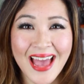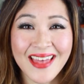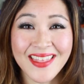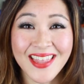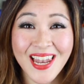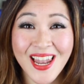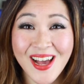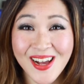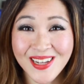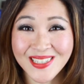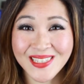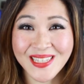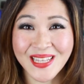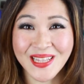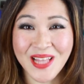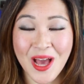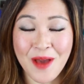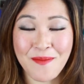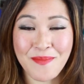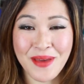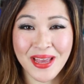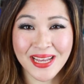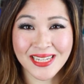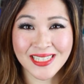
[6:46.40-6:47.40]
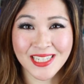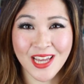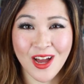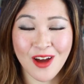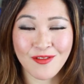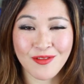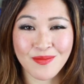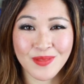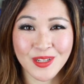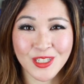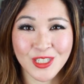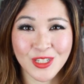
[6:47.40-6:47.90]
And the last thing that I picked
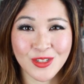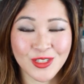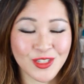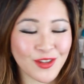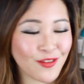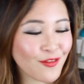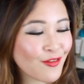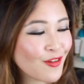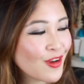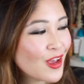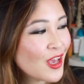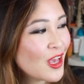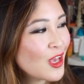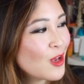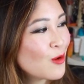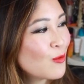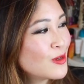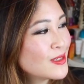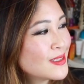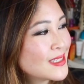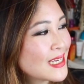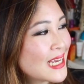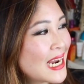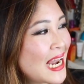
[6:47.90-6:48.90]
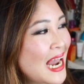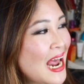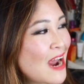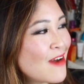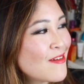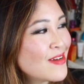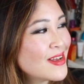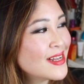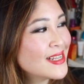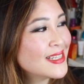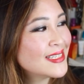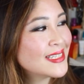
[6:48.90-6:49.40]
up from the duty free was the
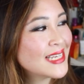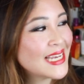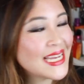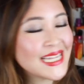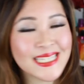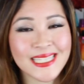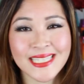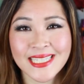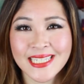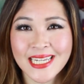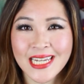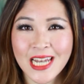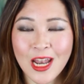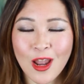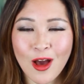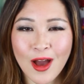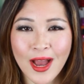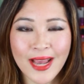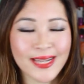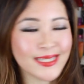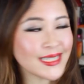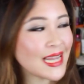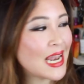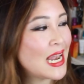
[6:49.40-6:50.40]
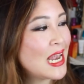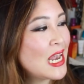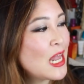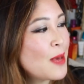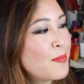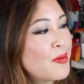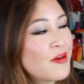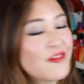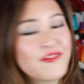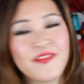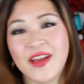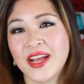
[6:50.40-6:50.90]
Clarins Instant Light
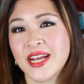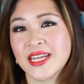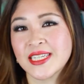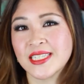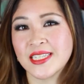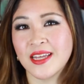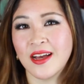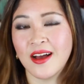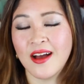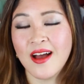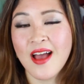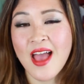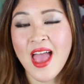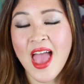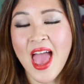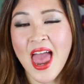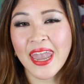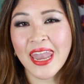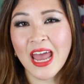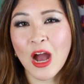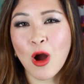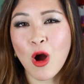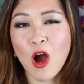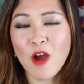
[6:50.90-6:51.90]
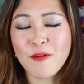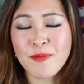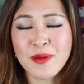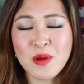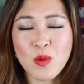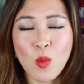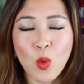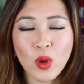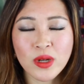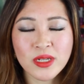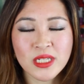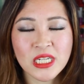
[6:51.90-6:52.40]
Lip Perfector. Now I've
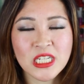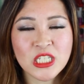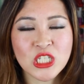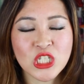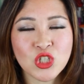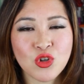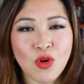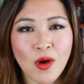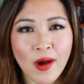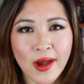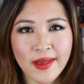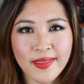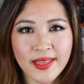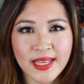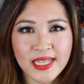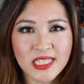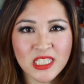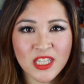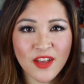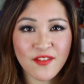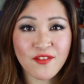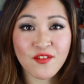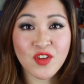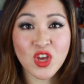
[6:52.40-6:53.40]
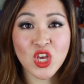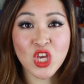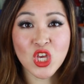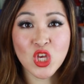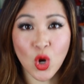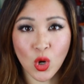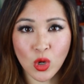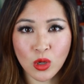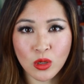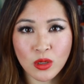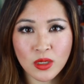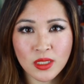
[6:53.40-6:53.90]
been wanting to try these for
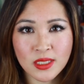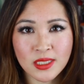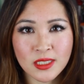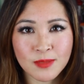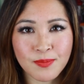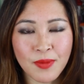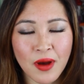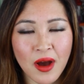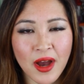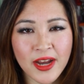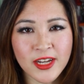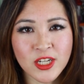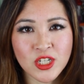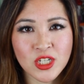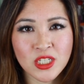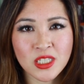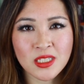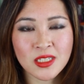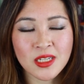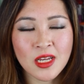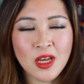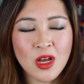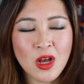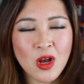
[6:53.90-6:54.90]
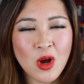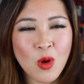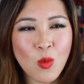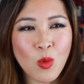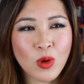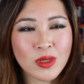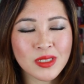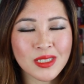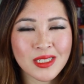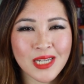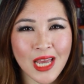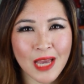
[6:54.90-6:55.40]
yonks, but I just
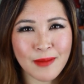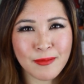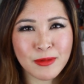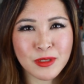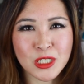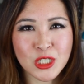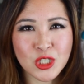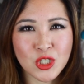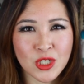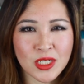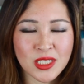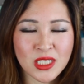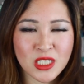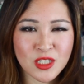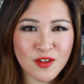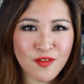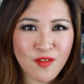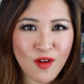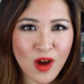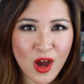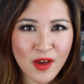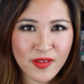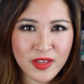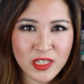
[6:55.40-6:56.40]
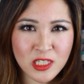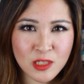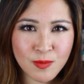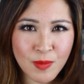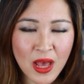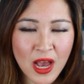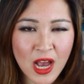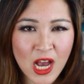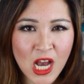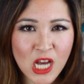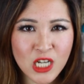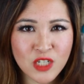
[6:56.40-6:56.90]
wasn't able to justify the
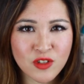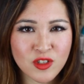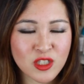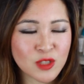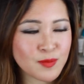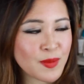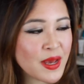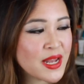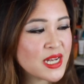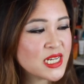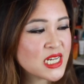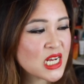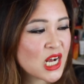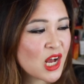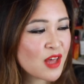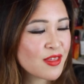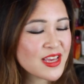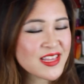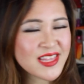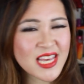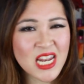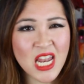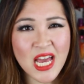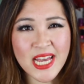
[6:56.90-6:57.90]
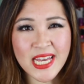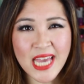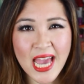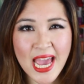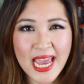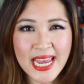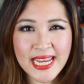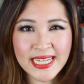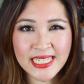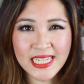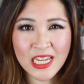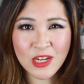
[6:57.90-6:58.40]
splurge of spending, I think they're
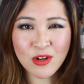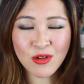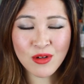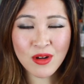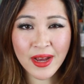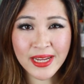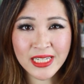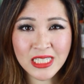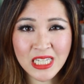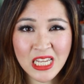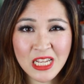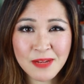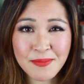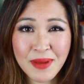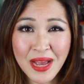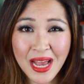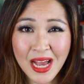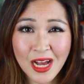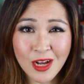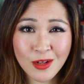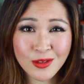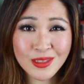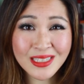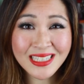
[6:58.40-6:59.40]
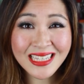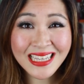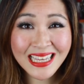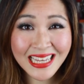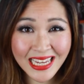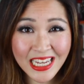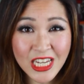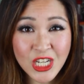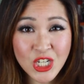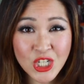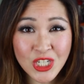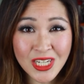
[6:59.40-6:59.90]
like £18 or £19
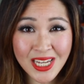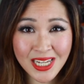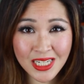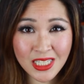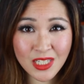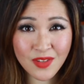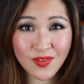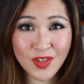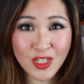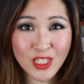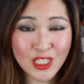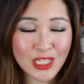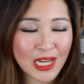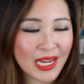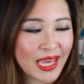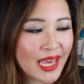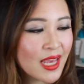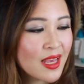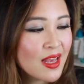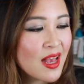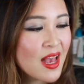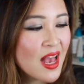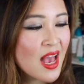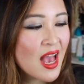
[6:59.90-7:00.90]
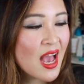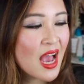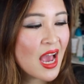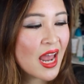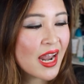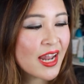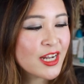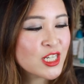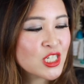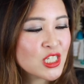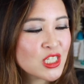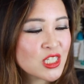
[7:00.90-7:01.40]
each individually,
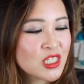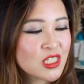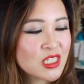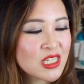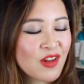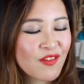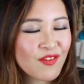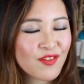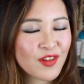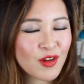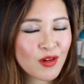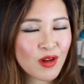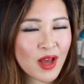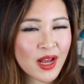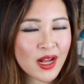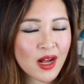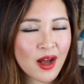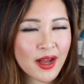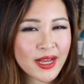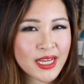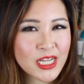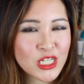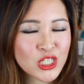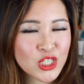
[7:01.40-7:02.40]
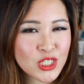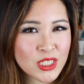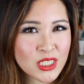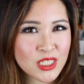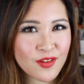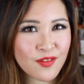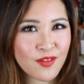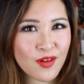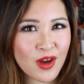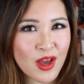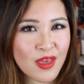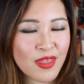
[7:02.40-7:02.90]
and I just didn't feel like I can
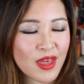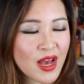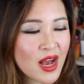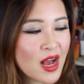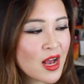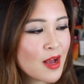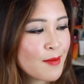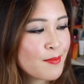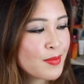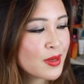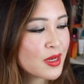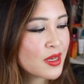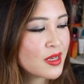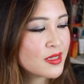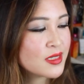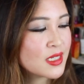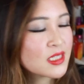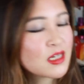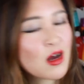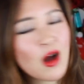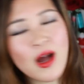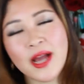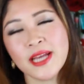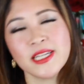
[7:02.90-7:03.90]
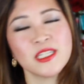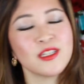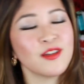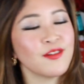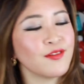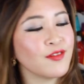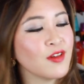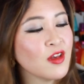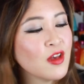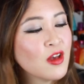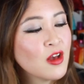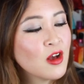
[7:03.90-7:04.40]
justify that, because it's kind
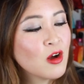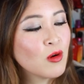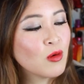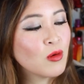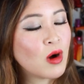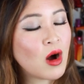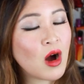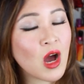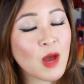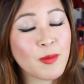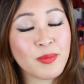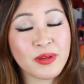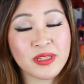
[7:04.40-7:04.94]
of what I